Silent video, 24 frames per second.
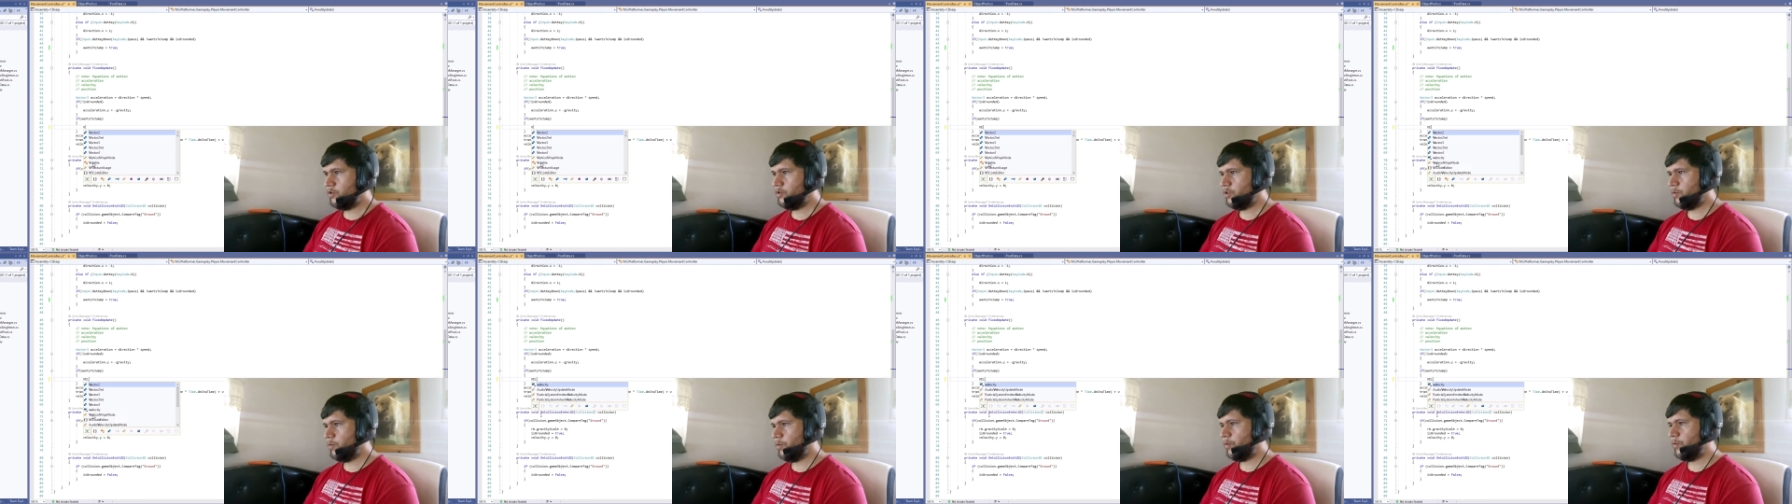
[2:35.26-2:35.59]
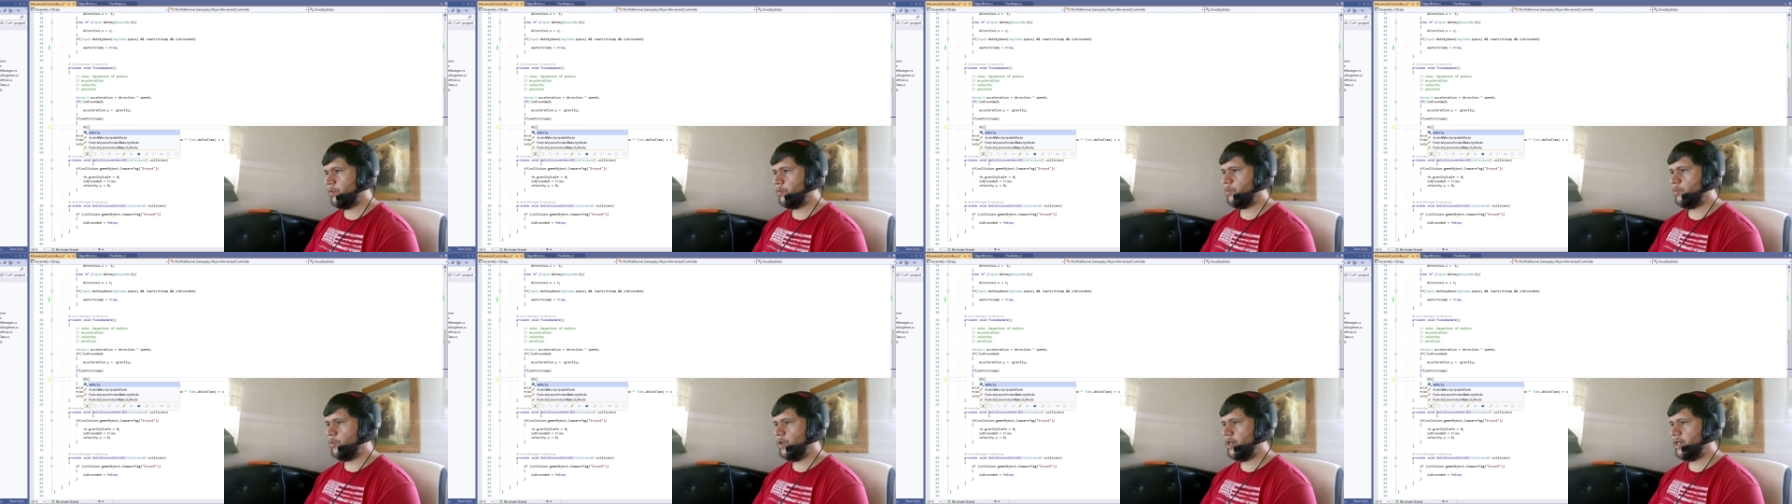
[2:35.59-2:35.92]
So we
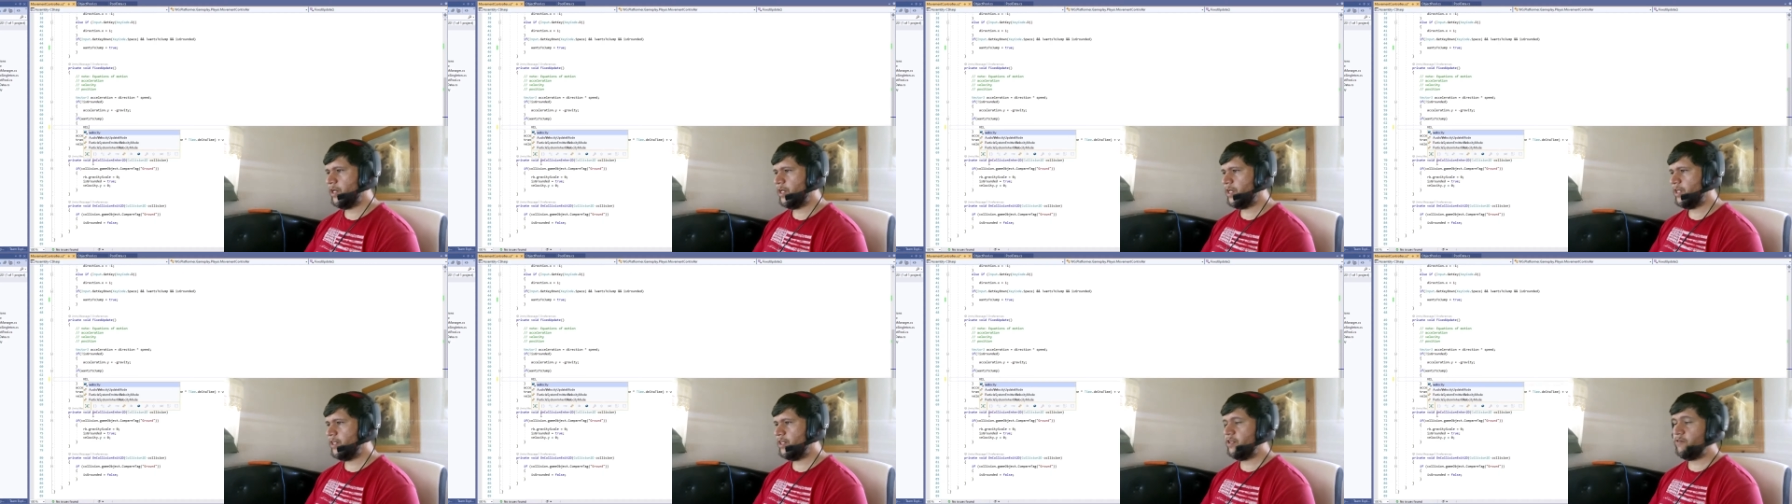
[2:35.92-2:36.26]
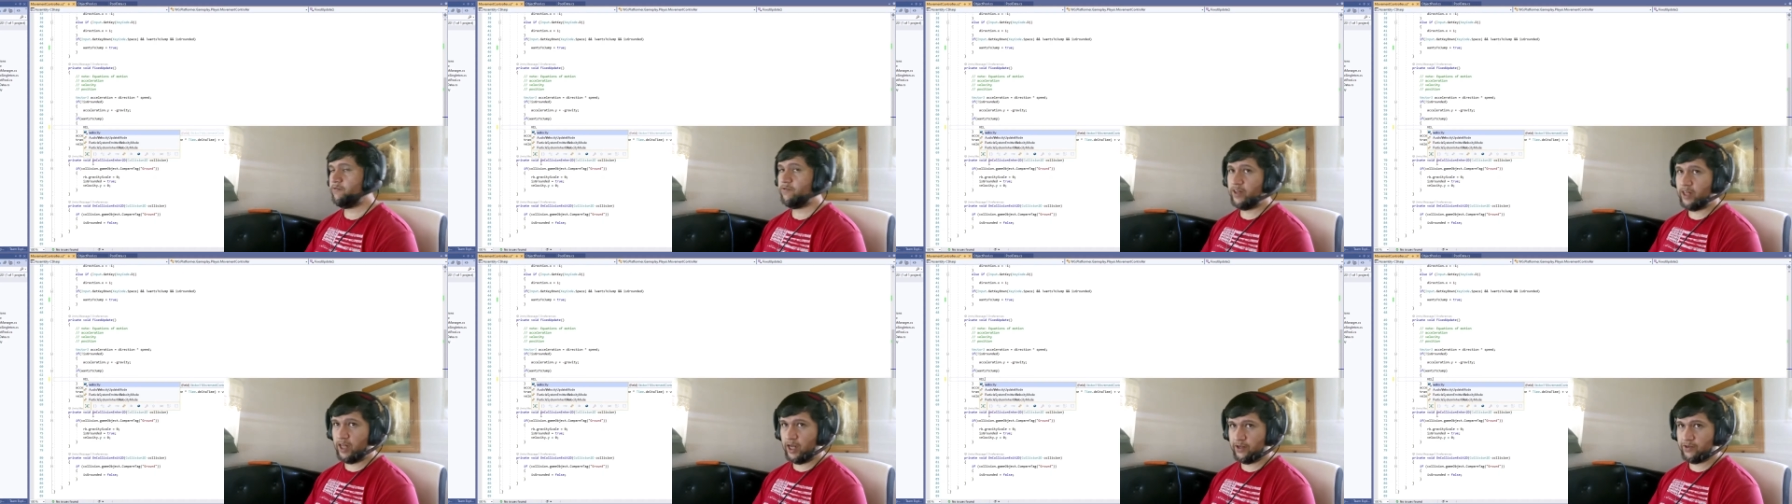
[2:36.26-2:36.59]
want to get the
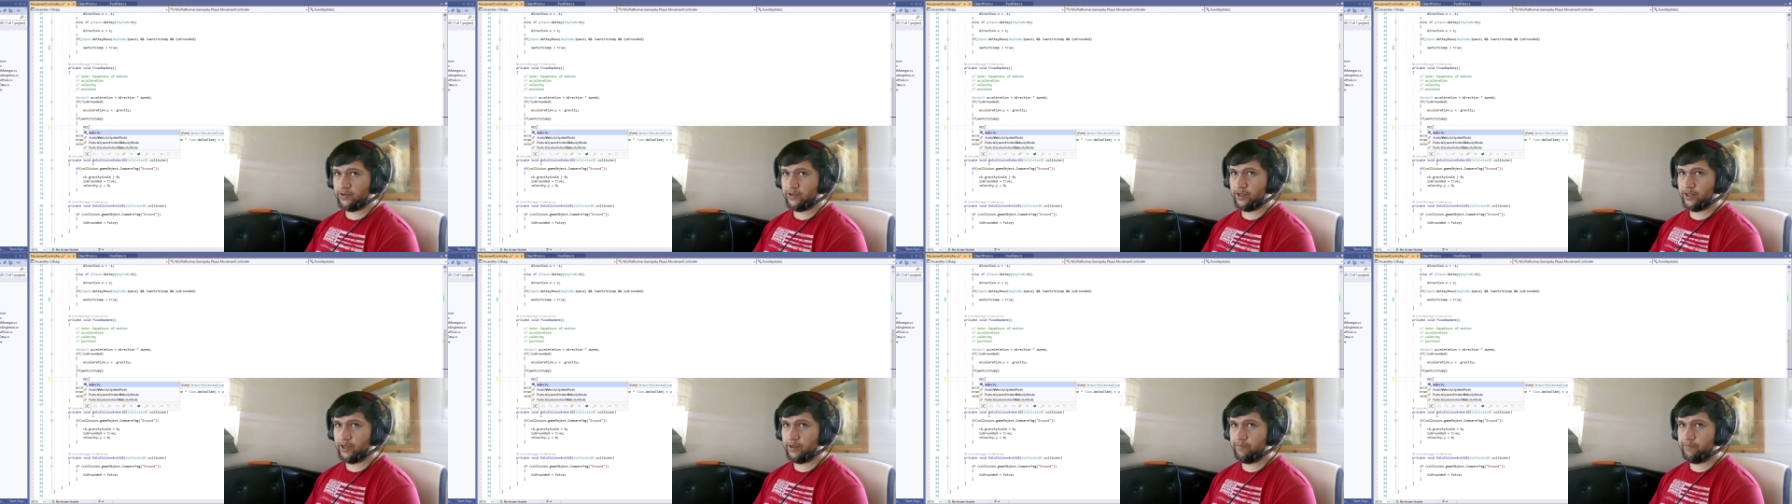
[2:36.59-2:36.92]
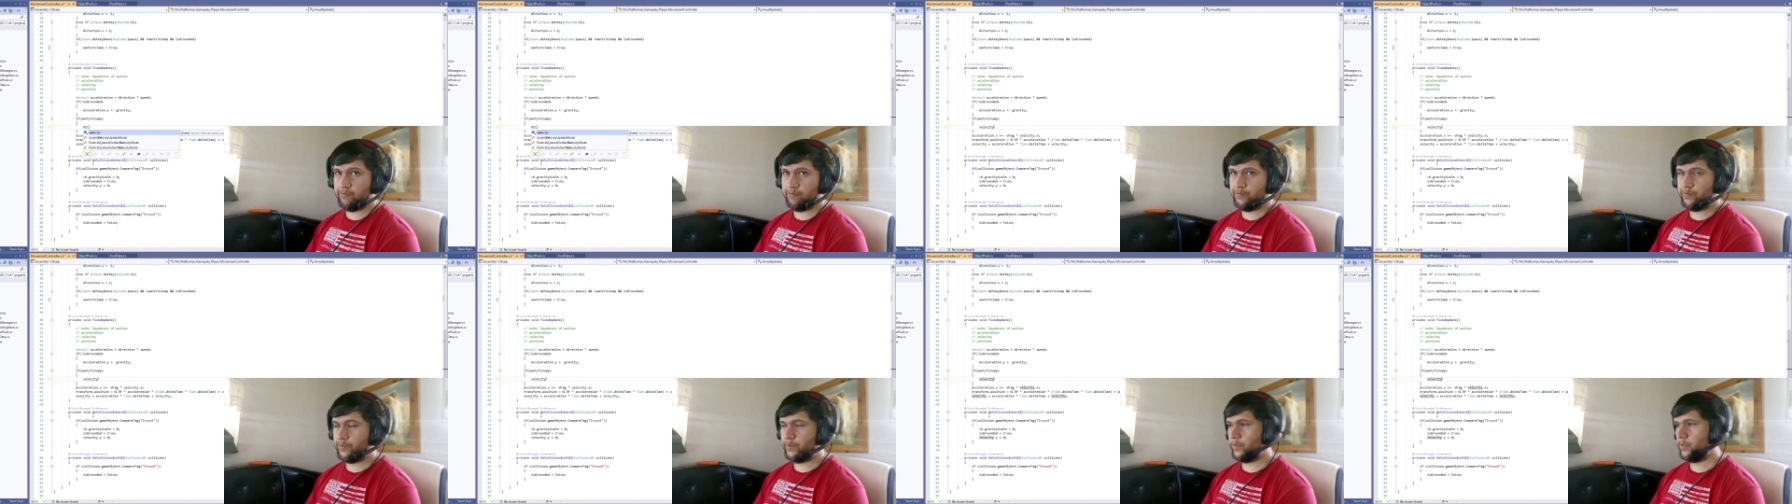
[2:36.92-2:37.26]
velocity
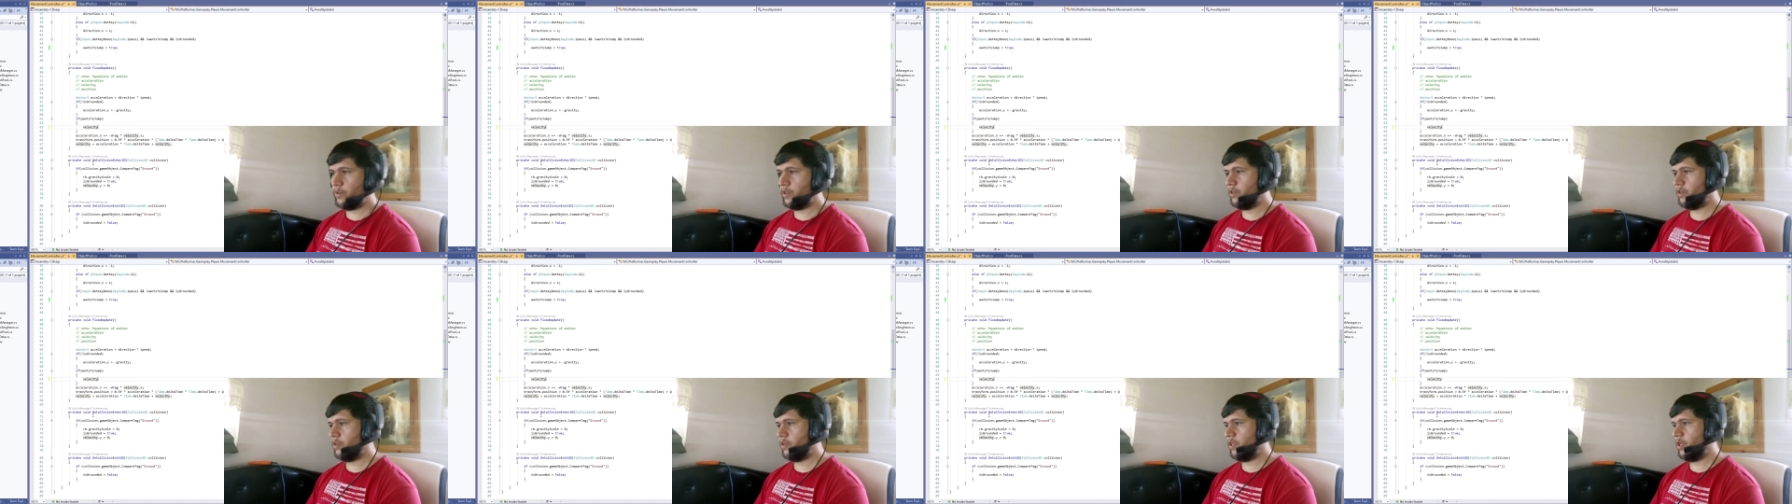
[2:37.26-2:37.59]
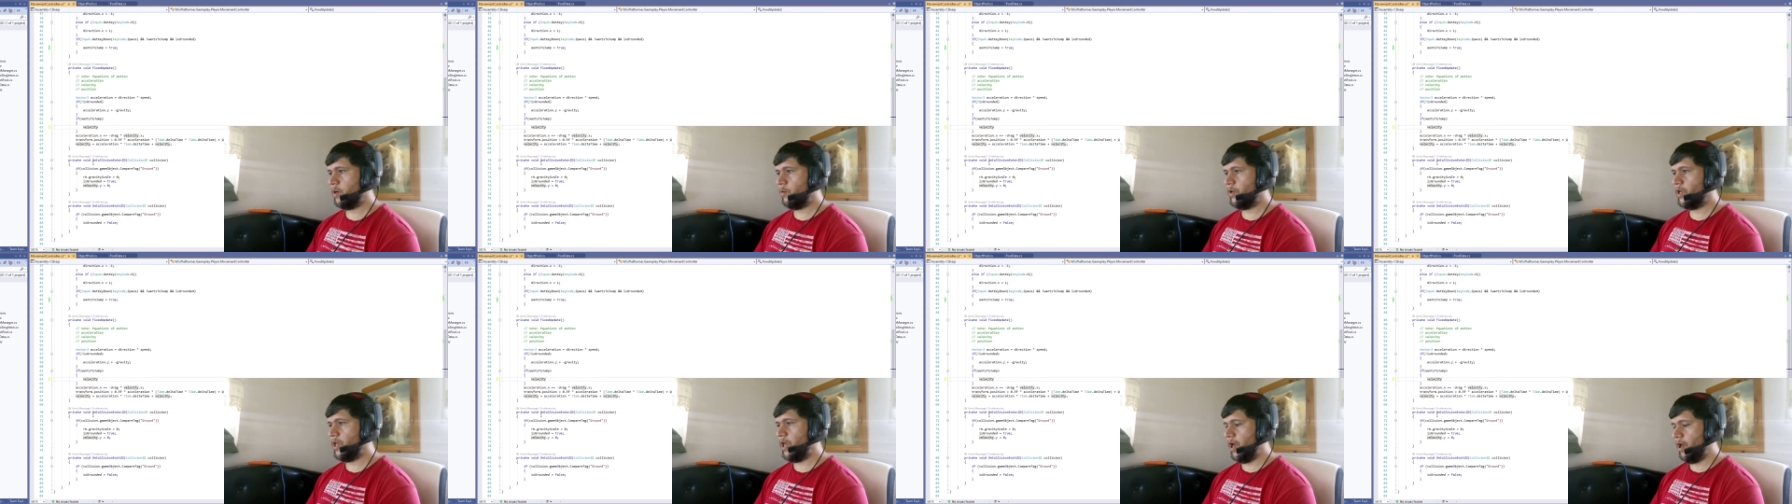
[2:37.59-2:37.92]

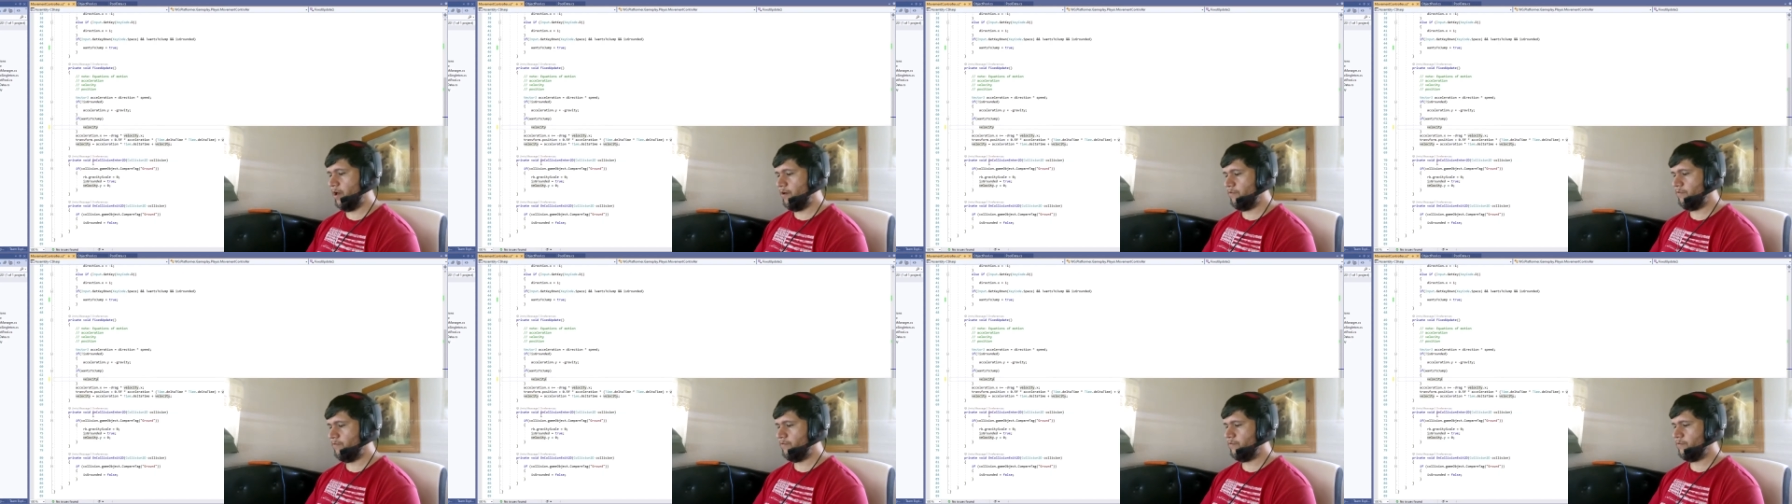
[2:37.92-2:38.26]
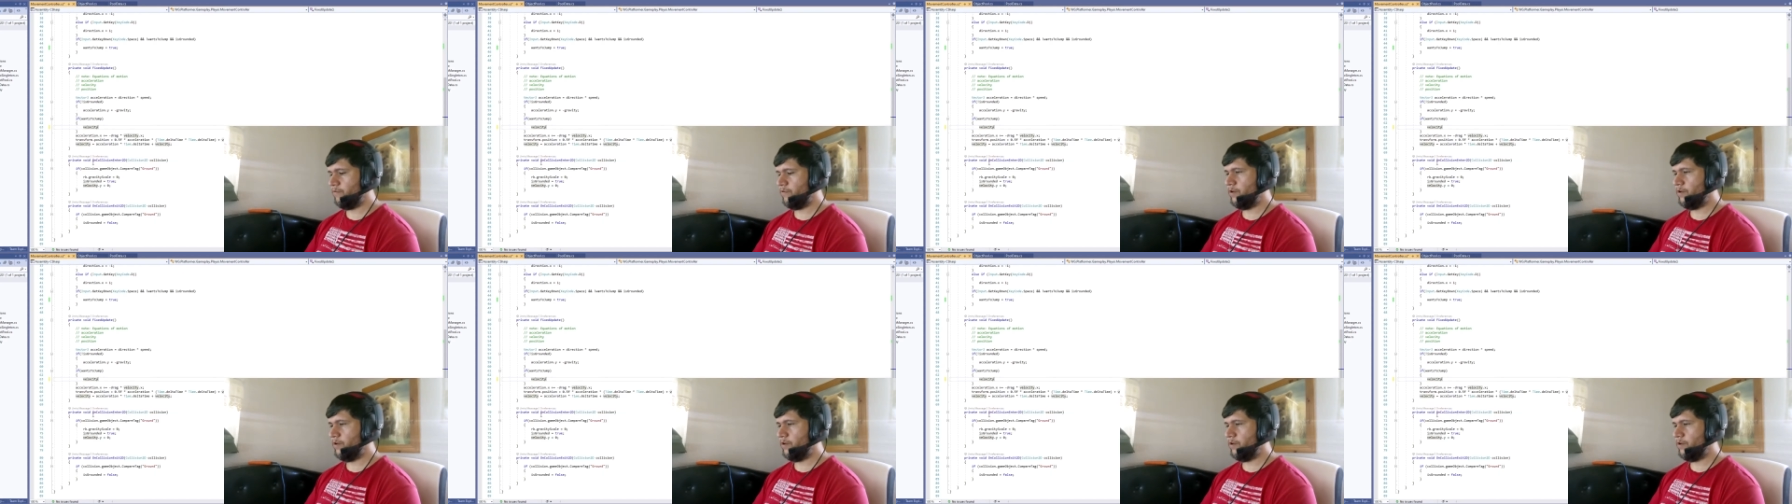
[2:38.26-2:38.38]
that we have,